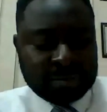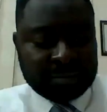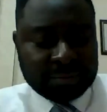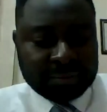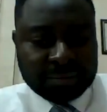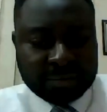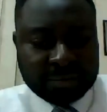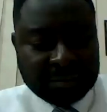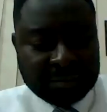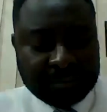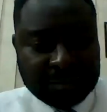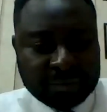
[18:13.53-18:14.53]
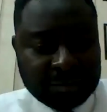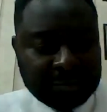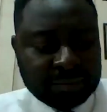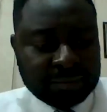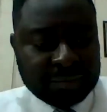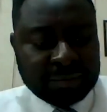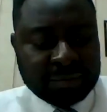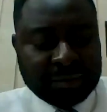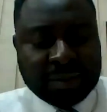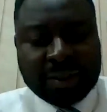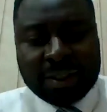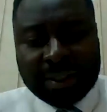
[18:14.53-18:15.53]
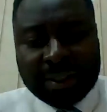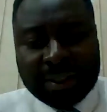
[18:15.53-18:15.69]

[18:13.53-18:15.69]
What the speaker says: do you help reduce this disability?